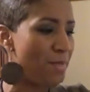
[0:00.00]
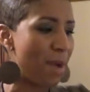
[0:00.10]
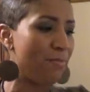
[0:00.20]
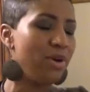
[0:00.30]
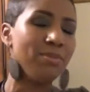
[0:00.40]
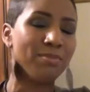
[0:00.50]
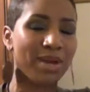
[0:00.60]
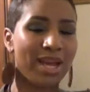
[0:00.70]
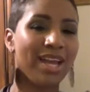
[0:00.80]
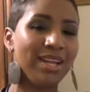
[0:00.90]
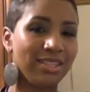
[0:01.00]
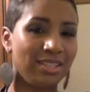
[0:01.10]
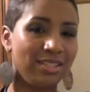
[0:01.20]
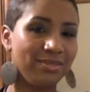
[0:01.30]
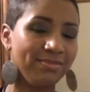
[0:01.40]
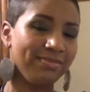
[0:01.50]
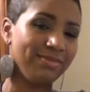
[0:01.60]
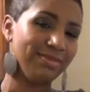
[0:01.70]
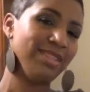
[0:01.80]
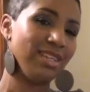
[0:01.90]
by putting behind it
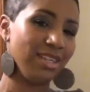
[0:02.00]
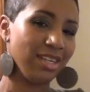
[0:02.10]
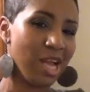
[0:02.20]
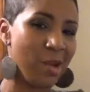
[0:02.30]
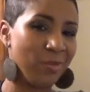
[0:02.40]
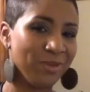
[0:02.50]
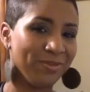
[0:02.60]
a comma.